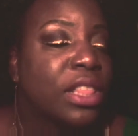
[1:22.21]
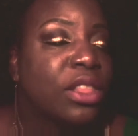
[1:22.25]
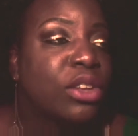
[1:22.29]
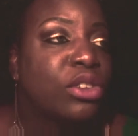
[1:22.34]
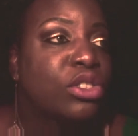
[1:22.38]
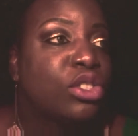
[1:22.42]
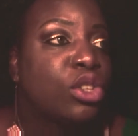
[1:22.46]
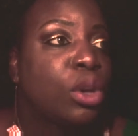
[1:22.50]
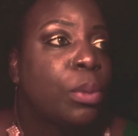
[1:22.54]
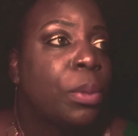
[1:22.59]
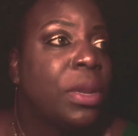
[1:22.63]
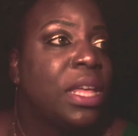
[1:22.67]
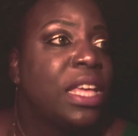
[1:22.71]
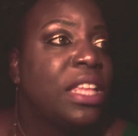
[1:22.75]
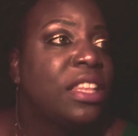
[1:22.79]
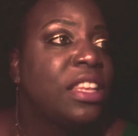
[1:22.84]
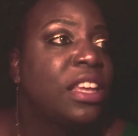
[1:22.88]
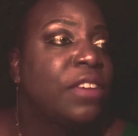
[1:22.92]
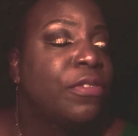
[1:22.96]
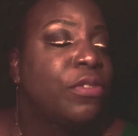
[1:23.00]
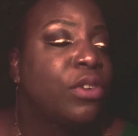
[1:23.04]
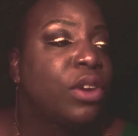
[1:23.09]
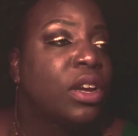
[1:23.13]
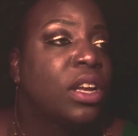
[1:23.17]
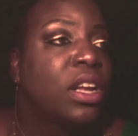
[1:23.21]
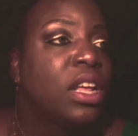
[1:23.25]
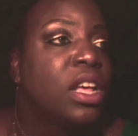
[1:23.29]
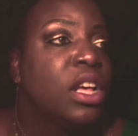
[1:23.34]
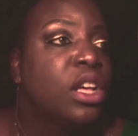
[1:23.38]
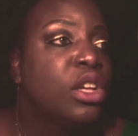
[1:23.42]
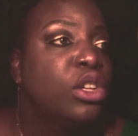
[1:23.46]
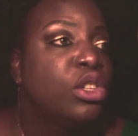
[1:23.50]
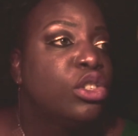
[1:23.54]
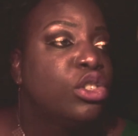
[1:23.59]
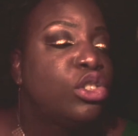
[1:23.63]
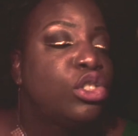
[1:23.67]
There's so many different
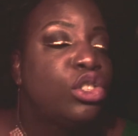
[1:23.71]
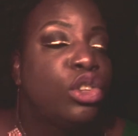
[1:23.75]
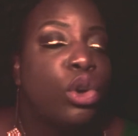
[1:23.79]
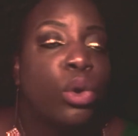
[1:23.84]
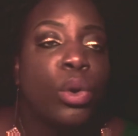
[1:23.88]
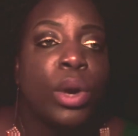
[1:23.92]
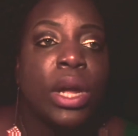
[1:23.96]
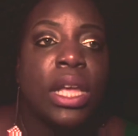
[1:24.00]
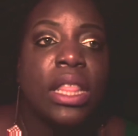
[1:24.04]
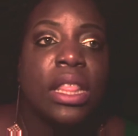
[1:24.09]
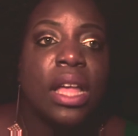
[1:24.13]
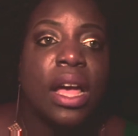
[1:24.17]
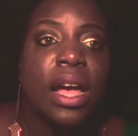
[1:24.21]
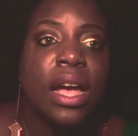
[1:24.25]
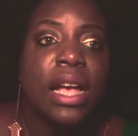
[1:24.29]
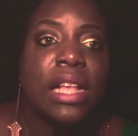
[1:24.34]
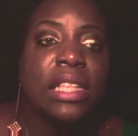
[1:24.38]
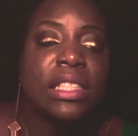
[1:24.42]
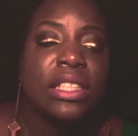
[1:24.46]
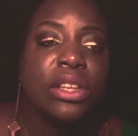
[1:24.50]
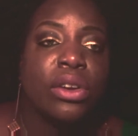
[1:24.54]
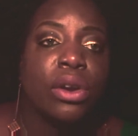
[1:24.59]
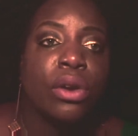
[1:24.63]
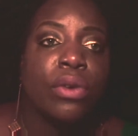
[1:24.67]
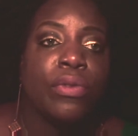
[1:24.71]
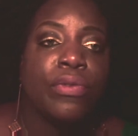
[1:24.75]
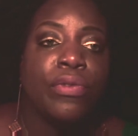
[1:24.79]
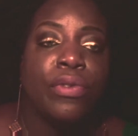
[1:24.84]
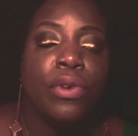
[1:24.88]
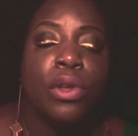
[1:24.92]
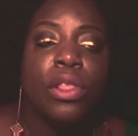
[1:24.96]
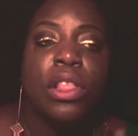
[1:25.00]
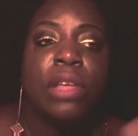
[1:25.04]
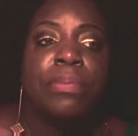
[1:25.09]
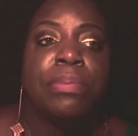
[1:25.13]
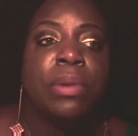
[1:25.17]
storylines that are
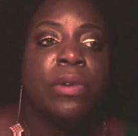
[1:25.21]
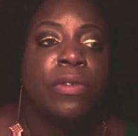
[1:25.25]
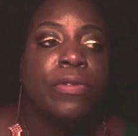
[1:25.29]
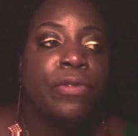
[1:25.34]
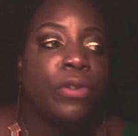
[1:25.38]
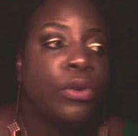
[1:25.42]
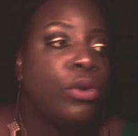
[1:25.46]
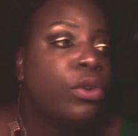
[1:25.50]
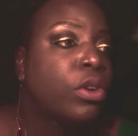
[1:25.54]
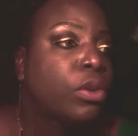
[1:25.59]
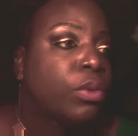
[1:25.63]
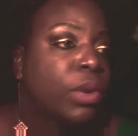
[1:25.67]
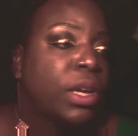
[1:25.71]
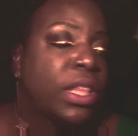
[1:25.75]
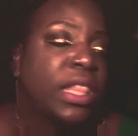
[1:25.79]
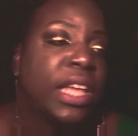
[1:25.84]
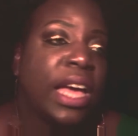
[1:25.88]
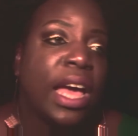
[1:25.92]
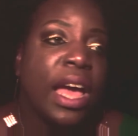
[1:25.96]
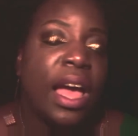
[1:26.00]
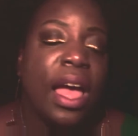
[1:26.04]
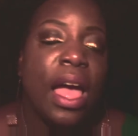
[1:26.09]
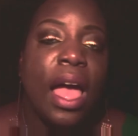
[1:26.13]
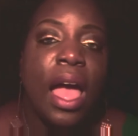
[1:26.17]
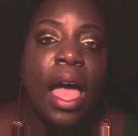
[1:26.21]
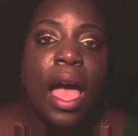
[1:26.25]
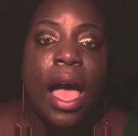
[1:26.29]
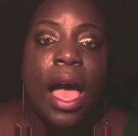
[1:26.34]
full of buffoonery that